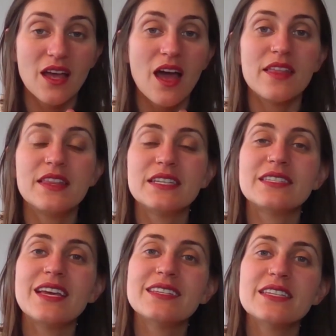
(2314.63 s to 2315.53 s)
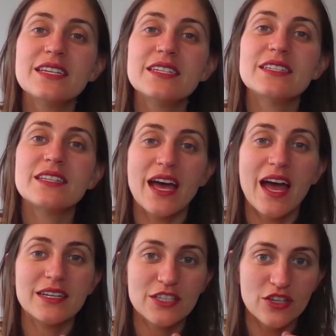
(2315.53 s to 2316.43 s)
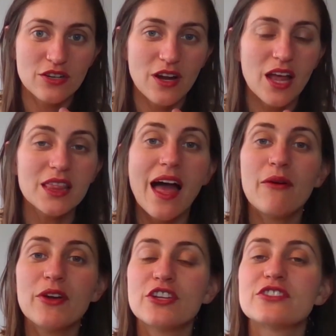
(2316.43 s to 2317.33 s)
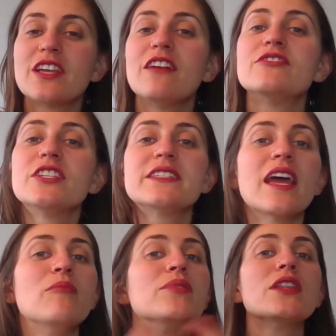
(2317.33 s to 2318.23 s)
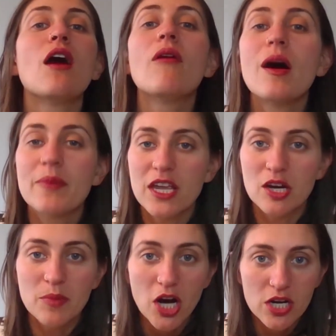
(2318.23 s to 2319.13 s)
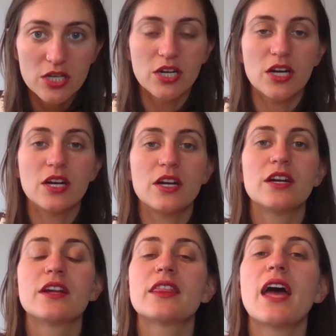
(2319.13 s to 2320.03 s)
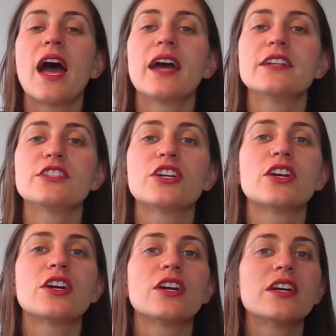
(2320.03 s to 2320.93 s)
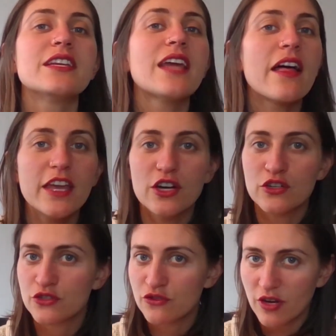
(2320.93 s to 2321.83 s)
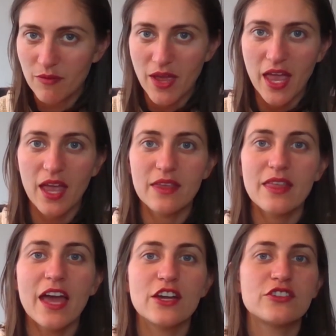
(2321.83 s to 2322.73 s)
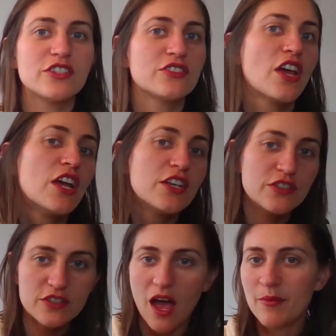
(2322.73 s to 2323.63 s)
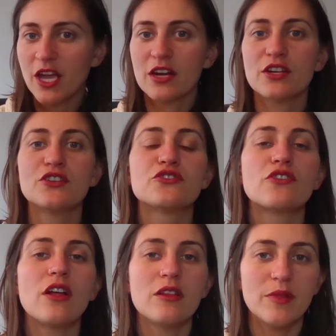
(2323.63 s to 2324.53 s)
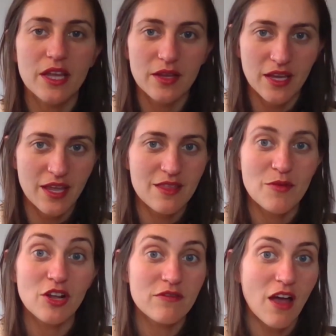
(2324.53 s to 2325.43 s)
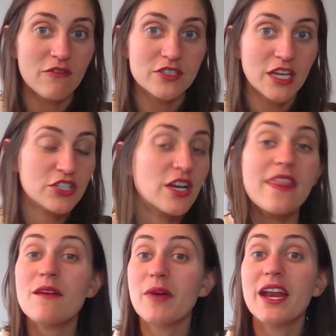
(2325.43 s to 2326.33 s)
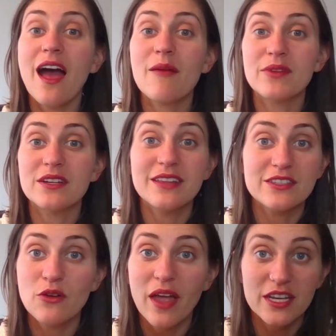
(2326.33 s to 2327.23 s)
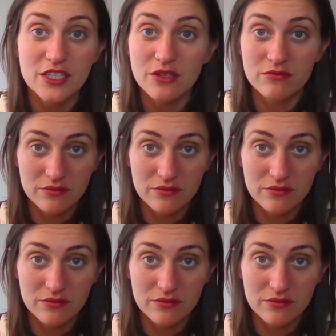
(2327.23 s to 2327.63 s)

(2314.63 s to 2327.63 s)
this isn't that you're allowing yourself to, say, blow up at your partner, that you're yelling or screaming, that you're just sobbing uncontrollably in the middle of conversation. And that might happen, and that's okay too.